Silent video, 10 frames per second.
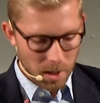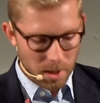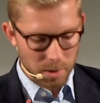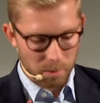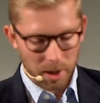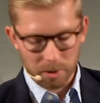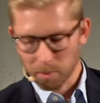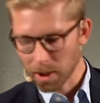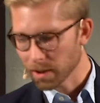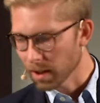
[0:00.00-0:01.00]
So why do
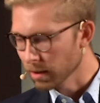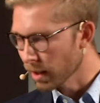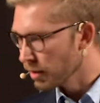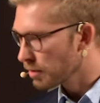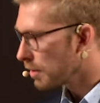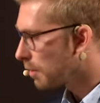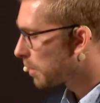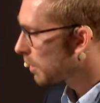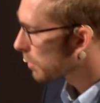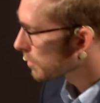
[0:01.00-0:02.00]
we think that
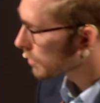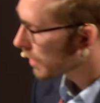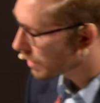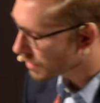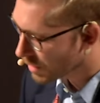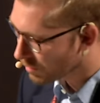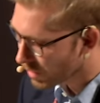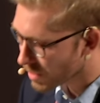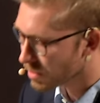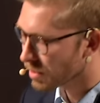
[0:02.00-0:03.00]
people should actually
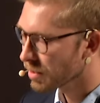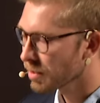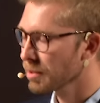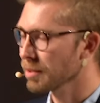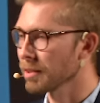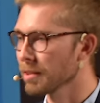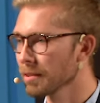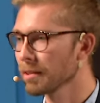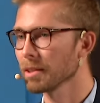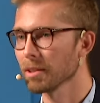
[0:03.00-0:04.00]
invest in
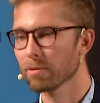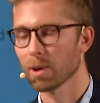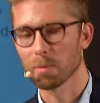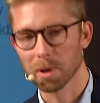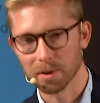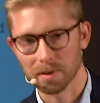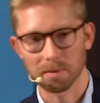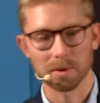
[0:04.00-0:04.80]
robots